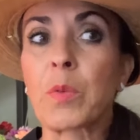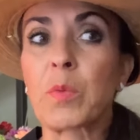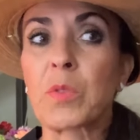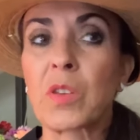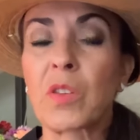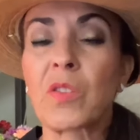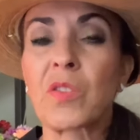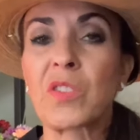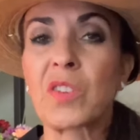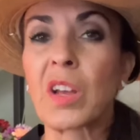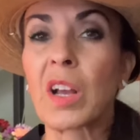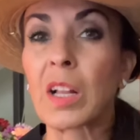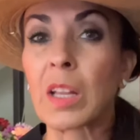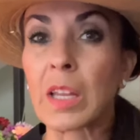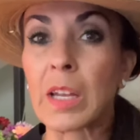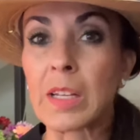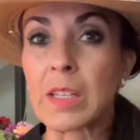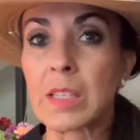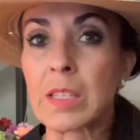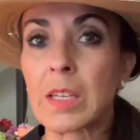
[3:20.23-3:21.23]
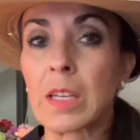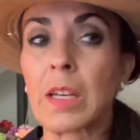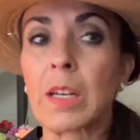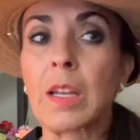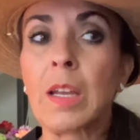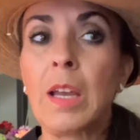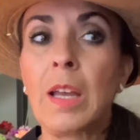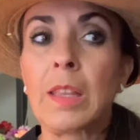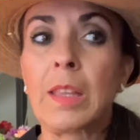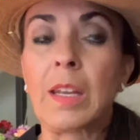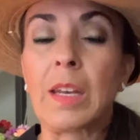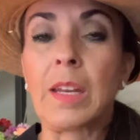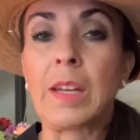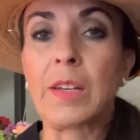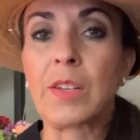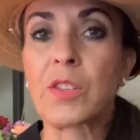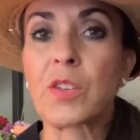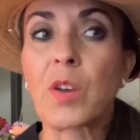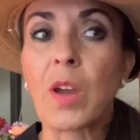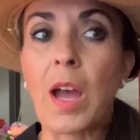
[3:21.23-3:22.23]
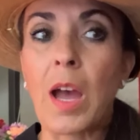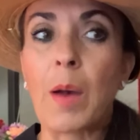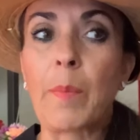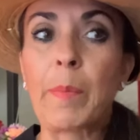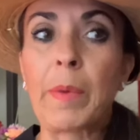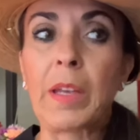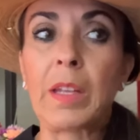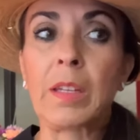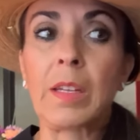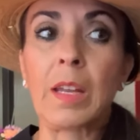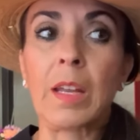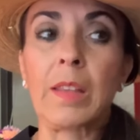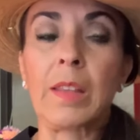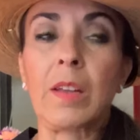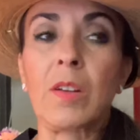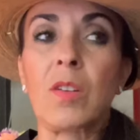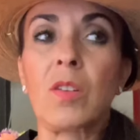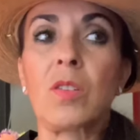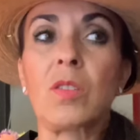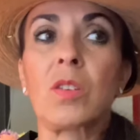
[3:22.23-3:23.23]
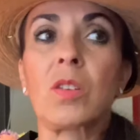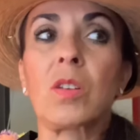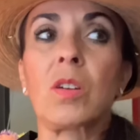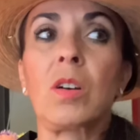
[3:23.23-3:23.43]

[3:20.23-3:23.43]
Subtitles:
So there's a cleansing that needs to happen, and there's